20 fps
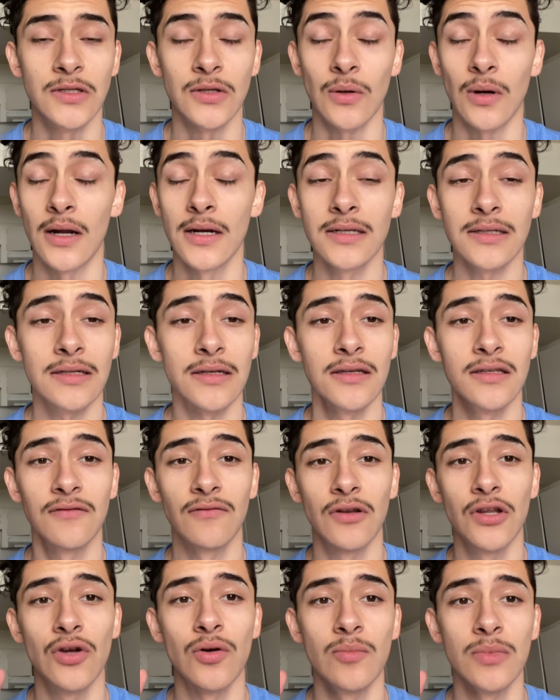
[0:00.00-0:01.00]
so honestly this
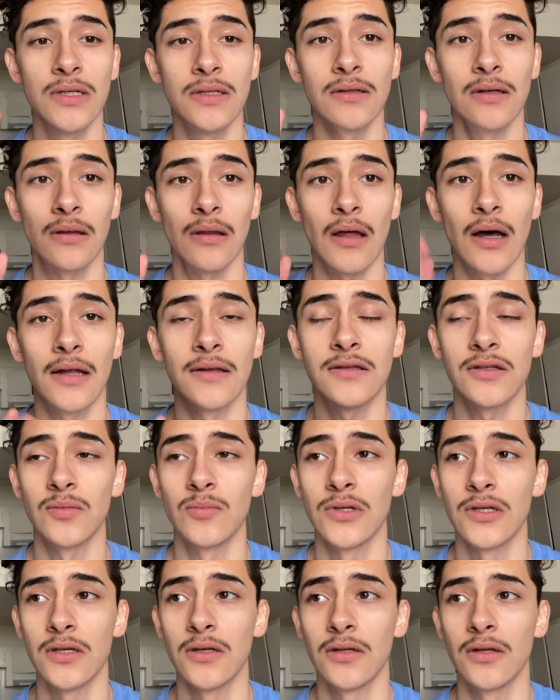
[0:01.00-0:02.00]
video means a lot to
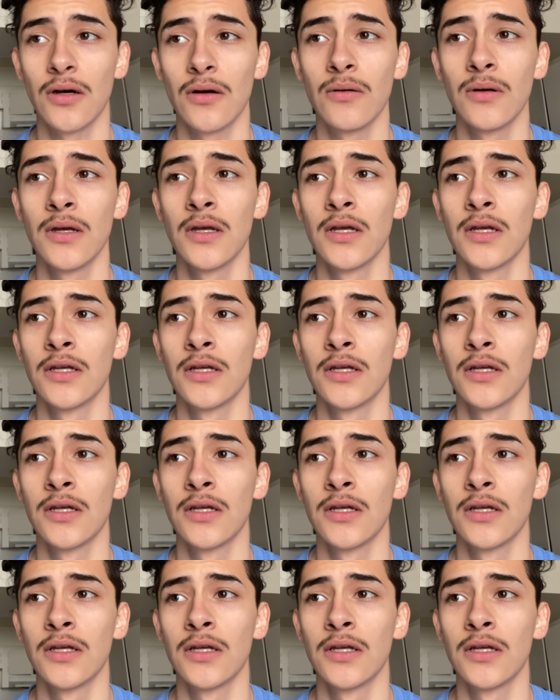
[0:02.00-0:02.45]
me, you know.